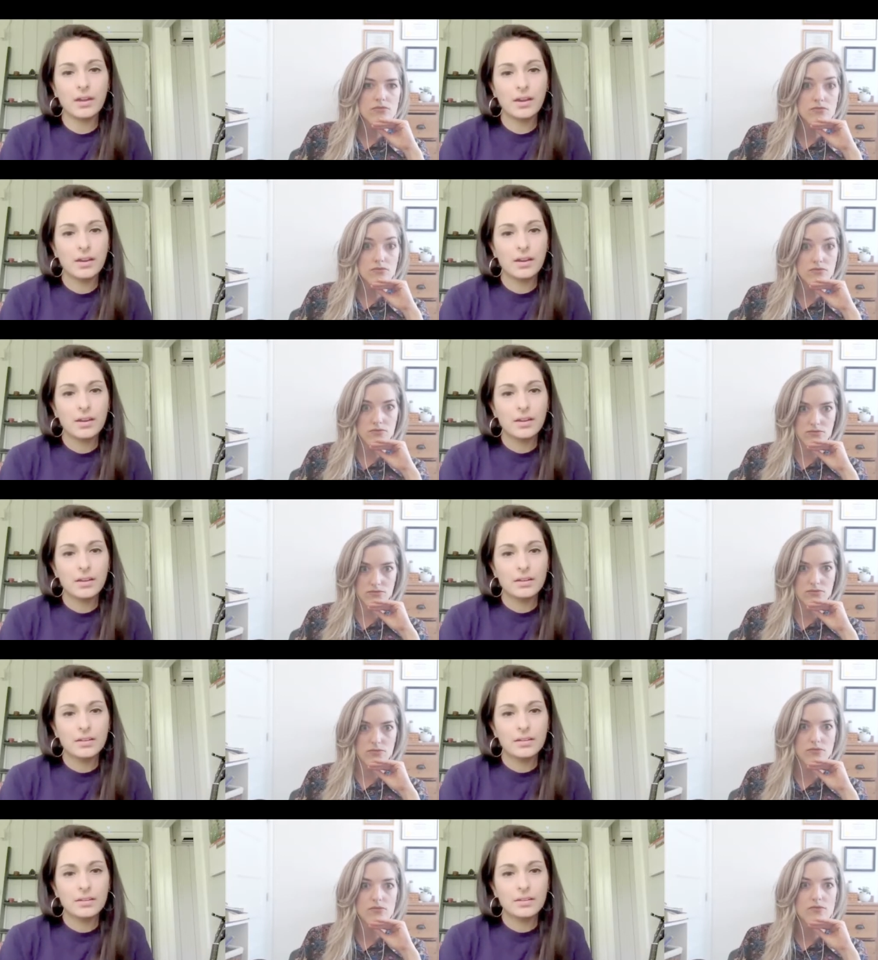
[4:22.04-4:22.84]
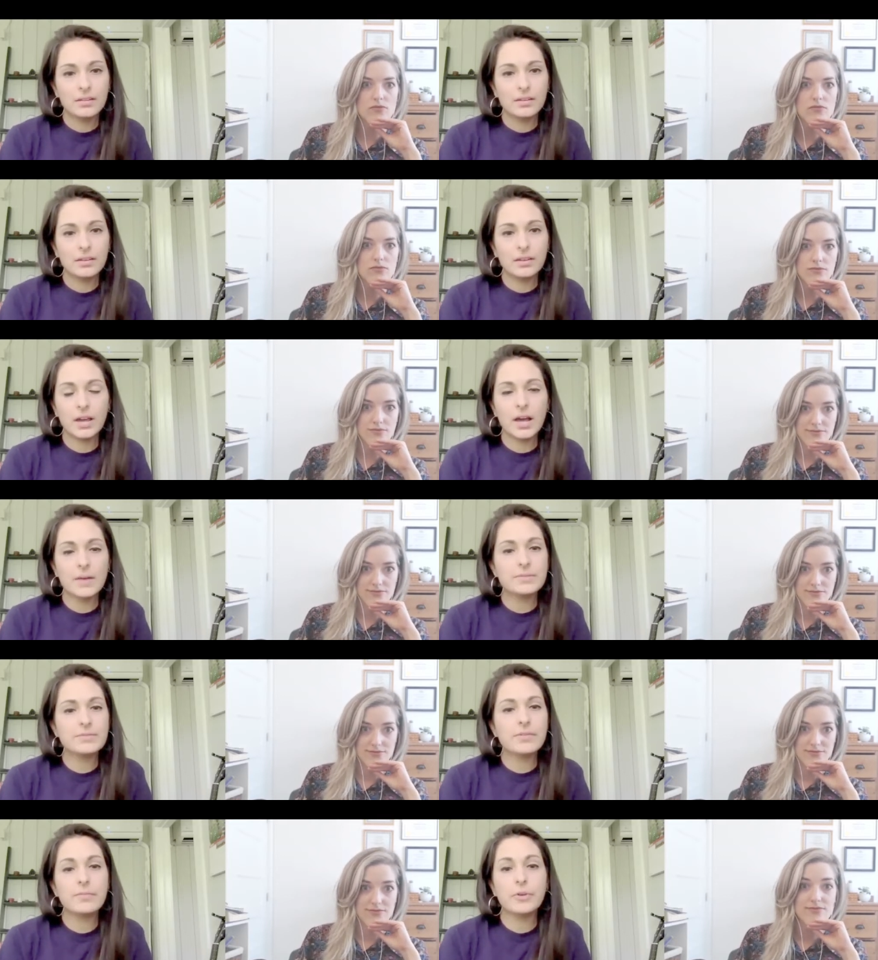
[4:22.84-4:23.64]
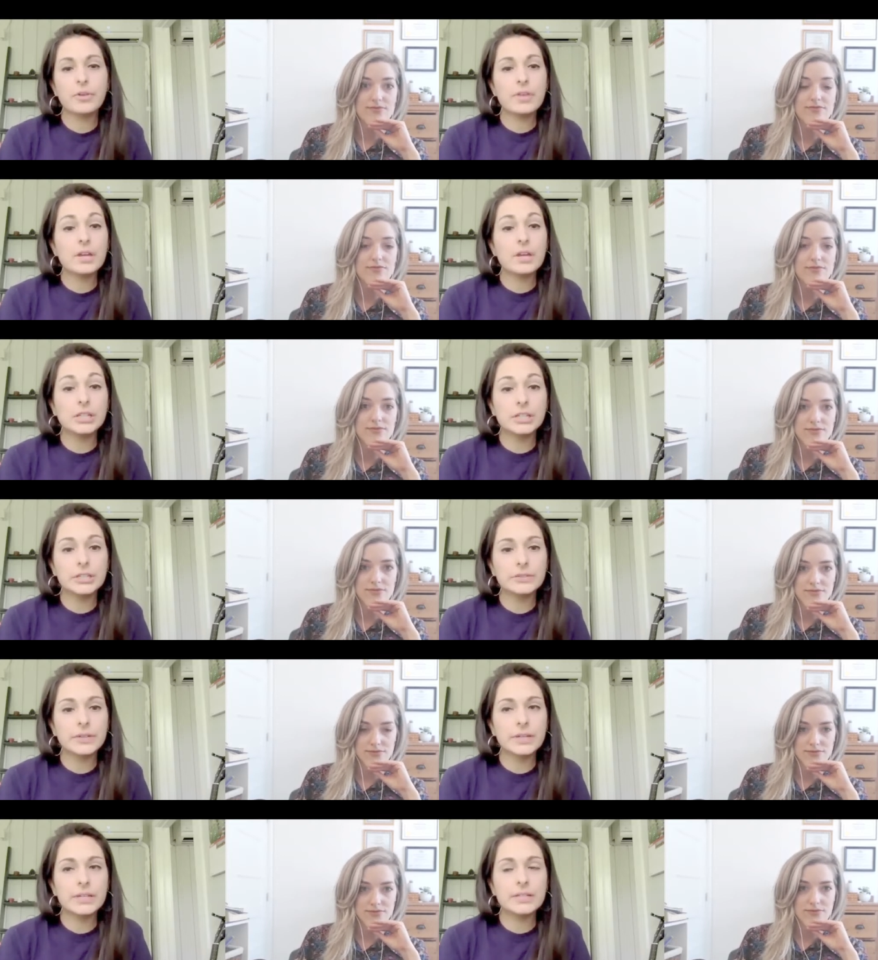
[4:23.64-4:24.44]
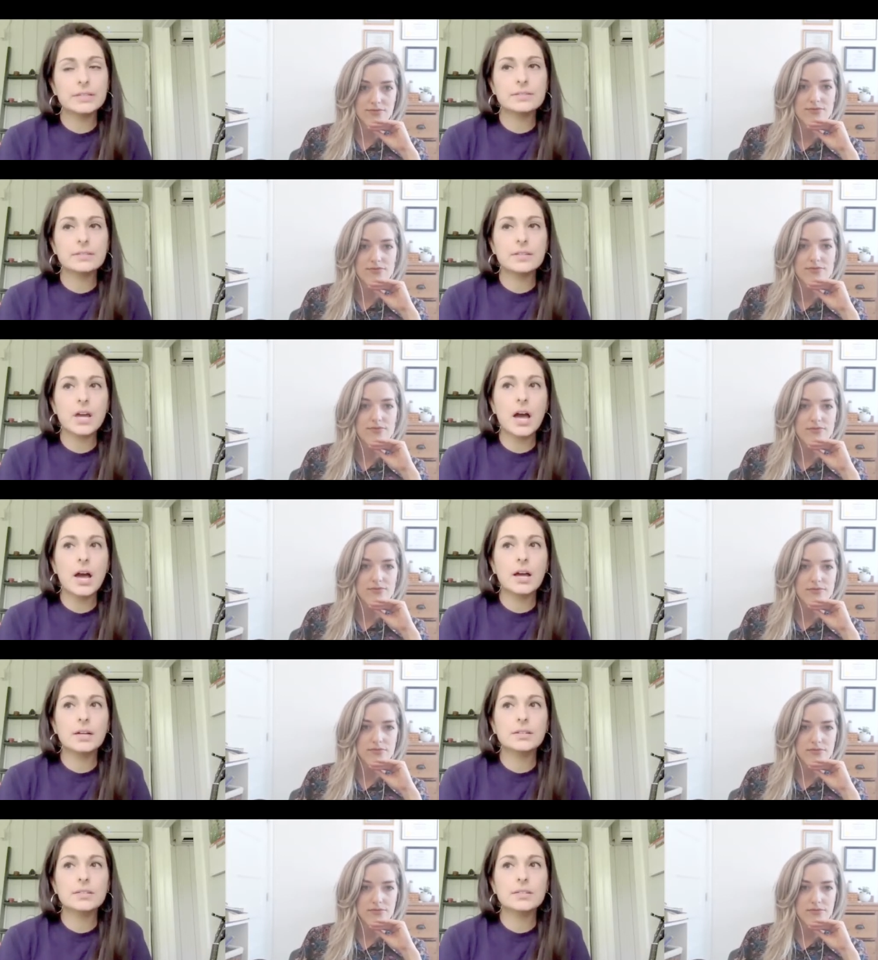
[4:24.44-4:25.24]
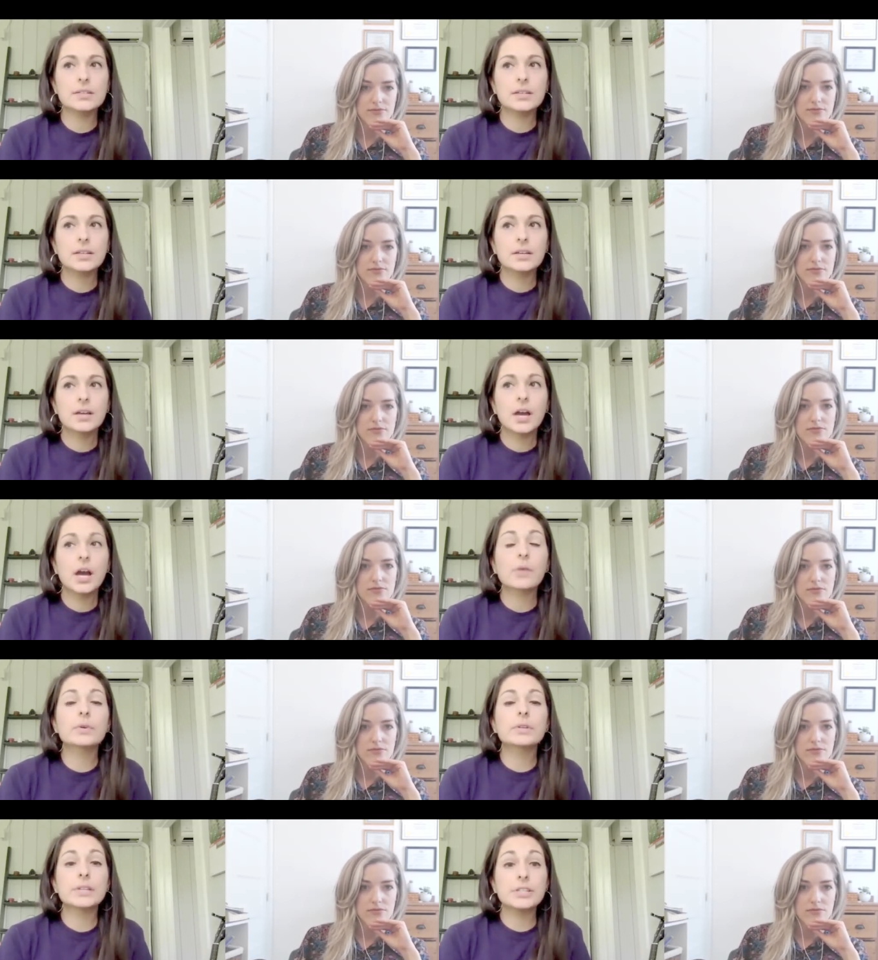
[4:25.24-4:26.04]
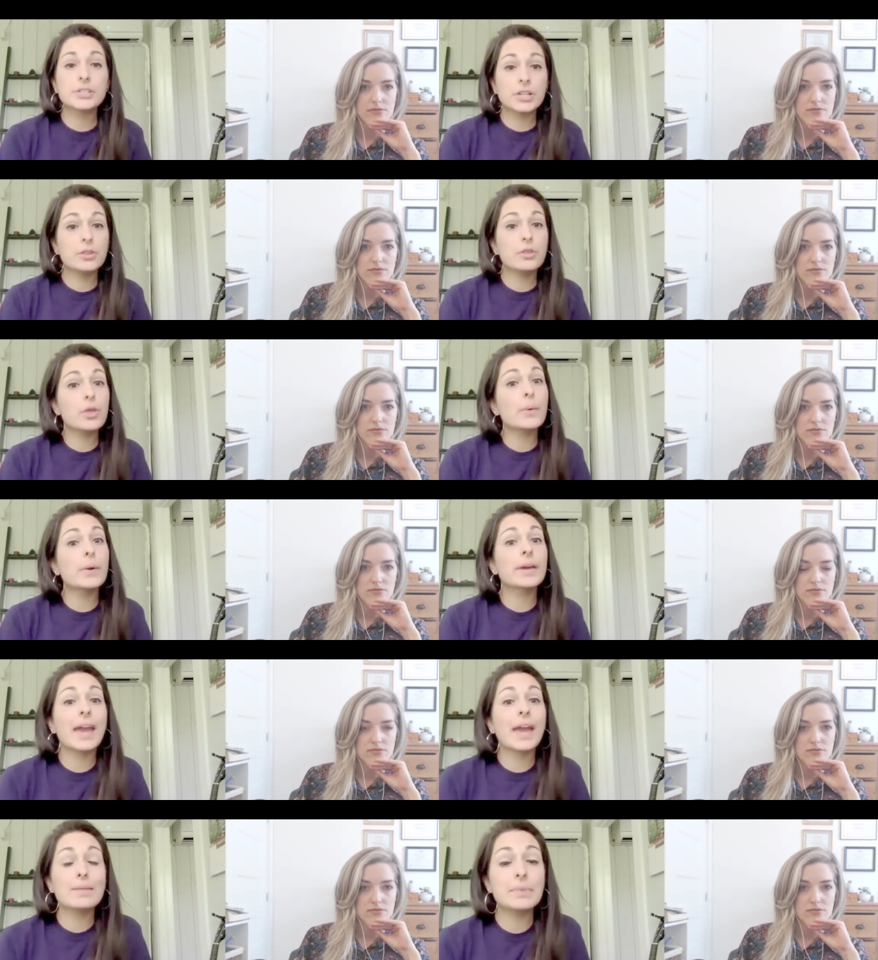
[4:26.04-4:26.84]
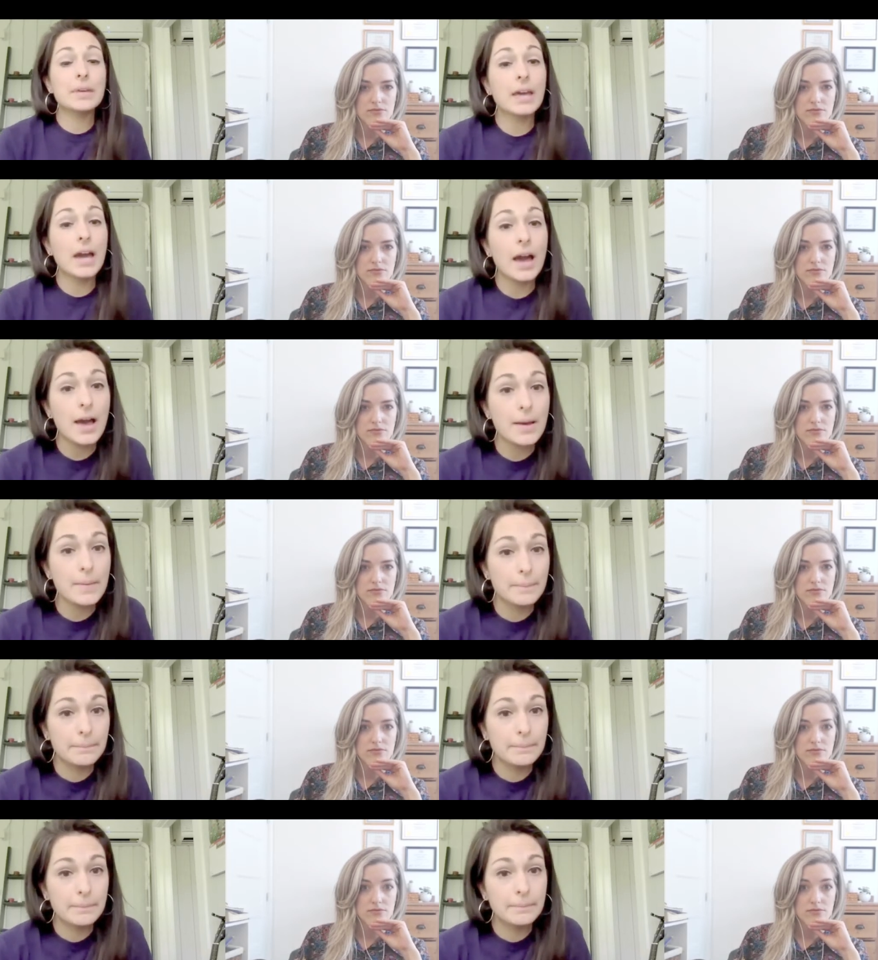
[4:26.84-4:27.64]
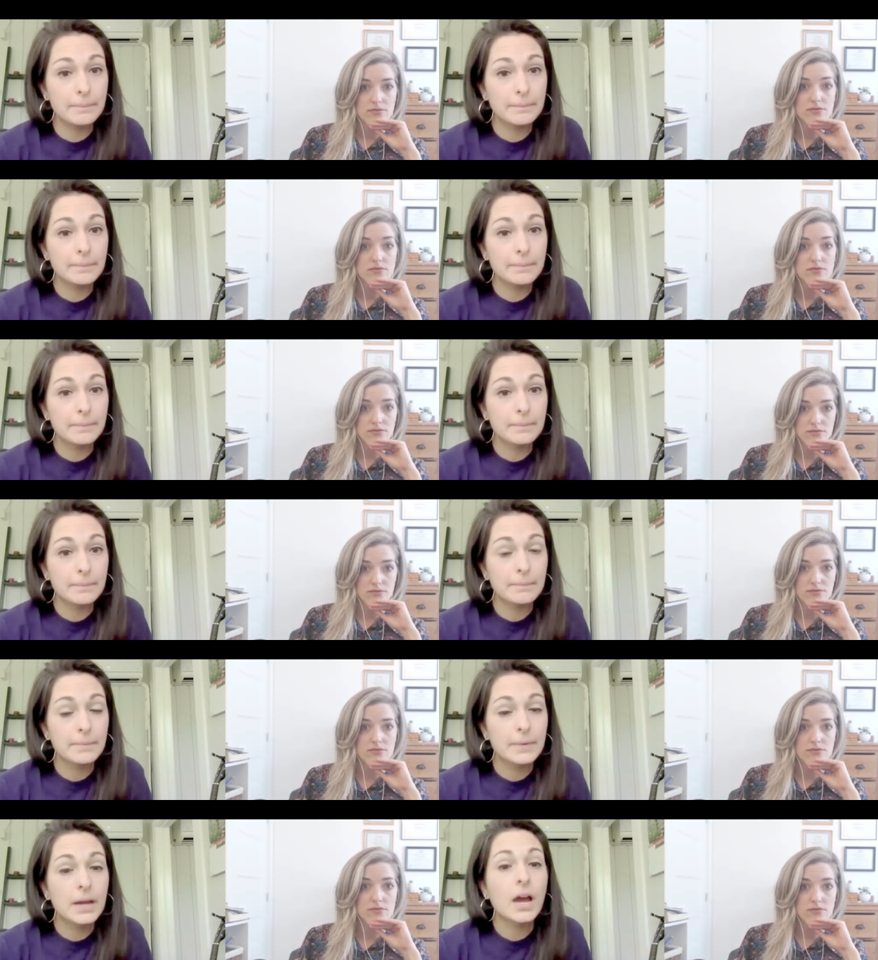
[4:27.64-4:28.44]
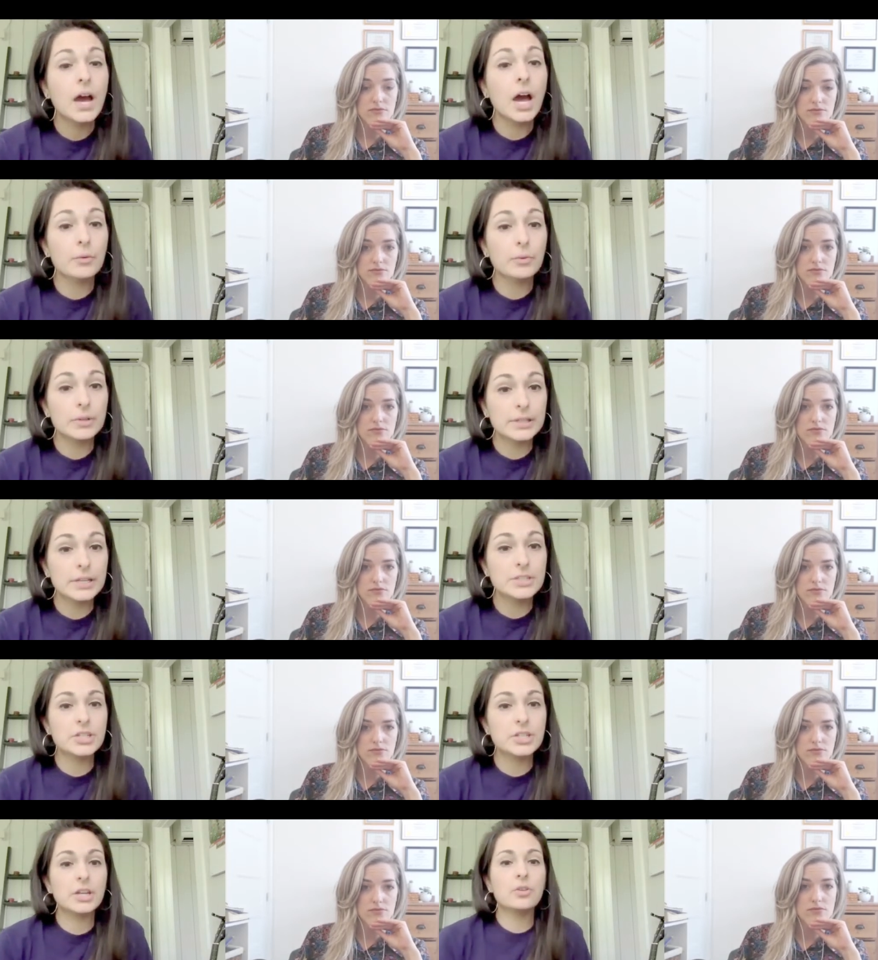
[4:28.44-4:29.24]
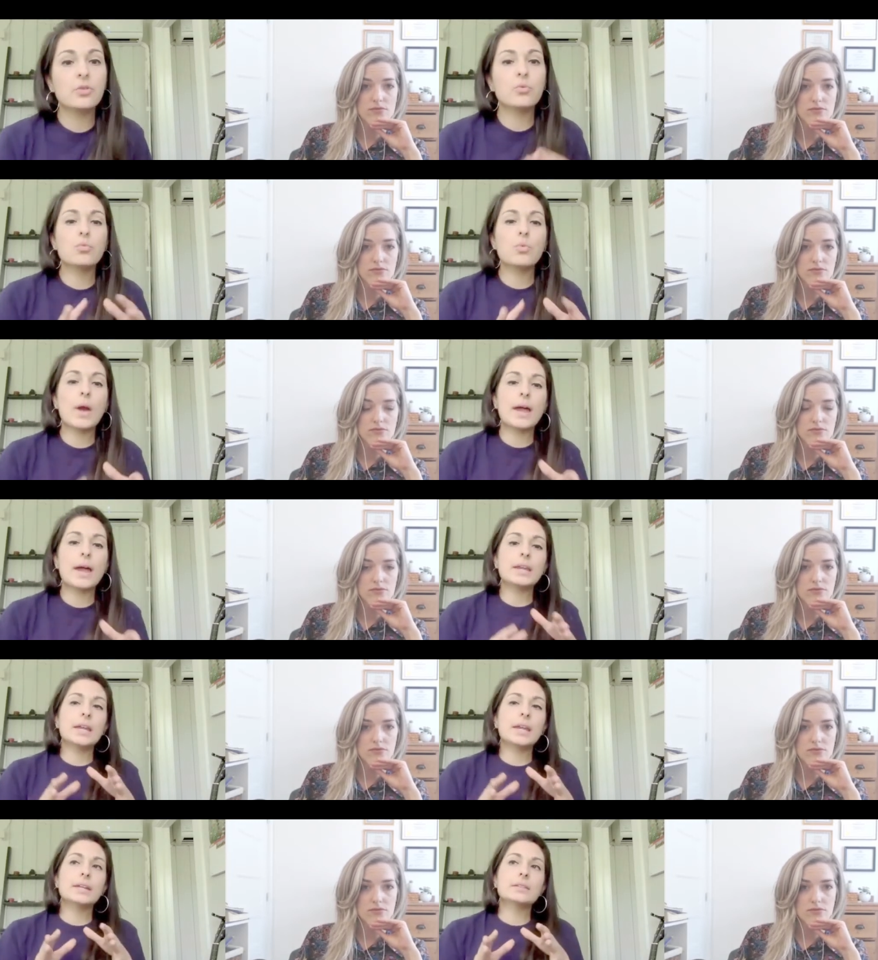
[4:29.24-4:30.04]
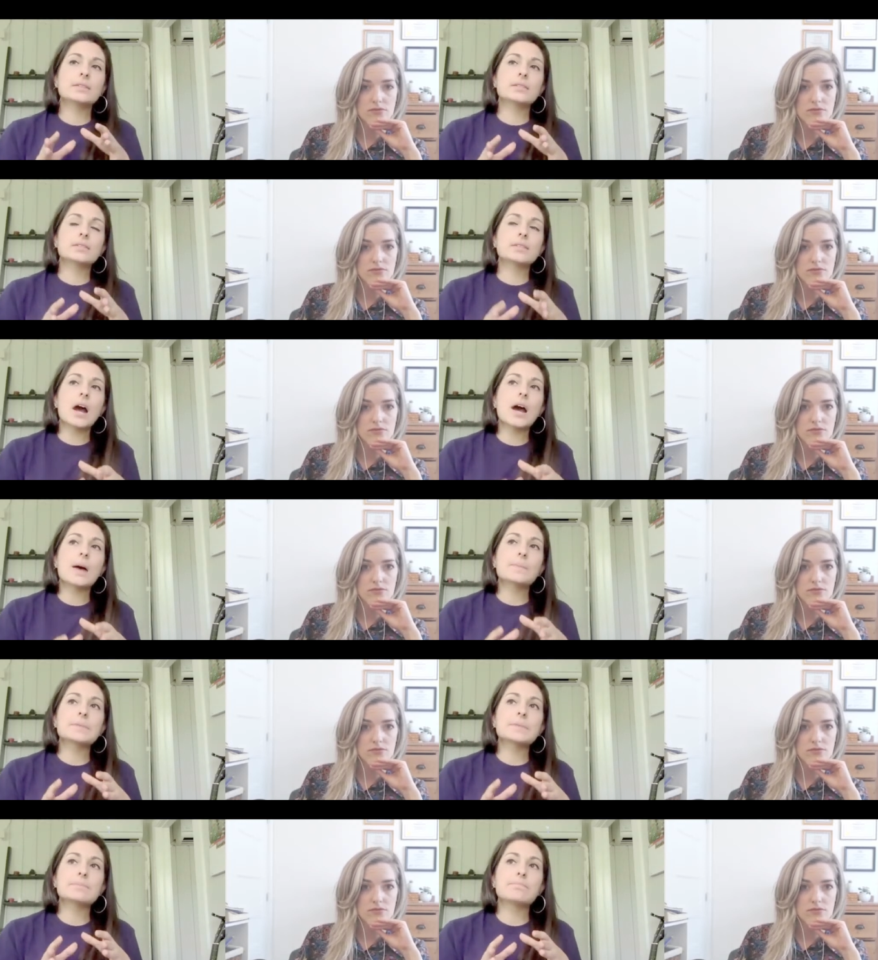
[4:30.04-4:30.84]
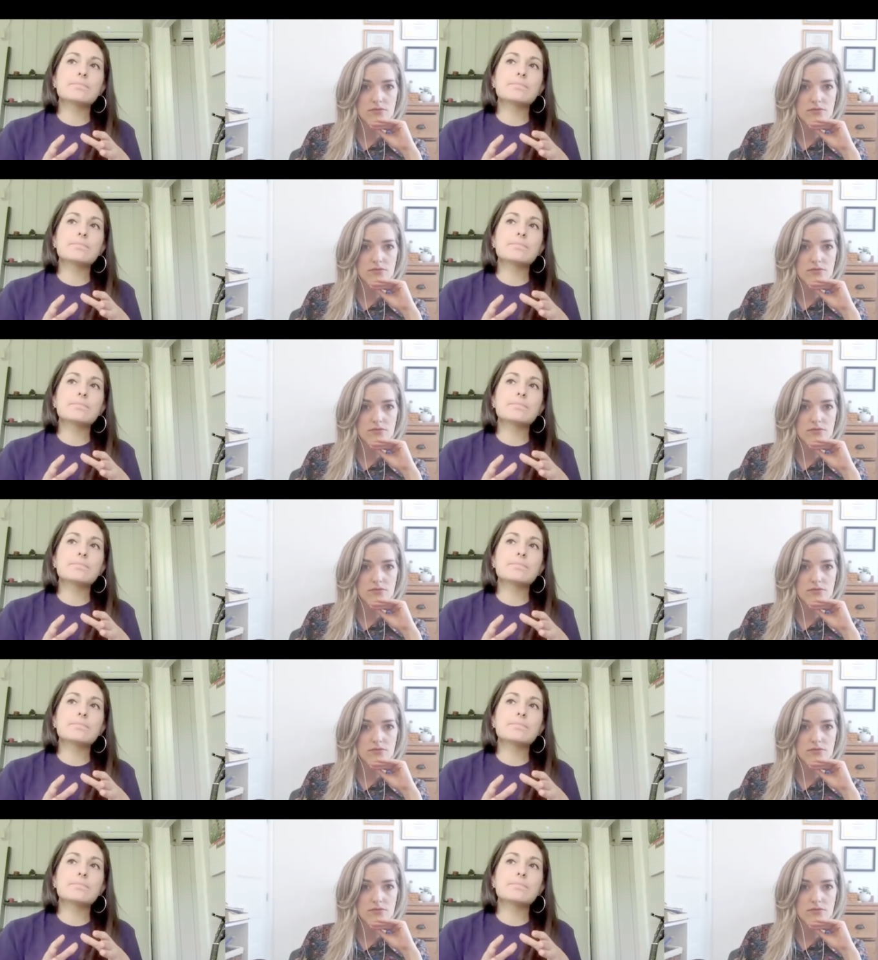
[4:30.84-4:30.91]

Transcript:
Speaker 1: Mm-hmm. It comes from within you. It is not a religion, though it can become mm-hmm. a religion when it stops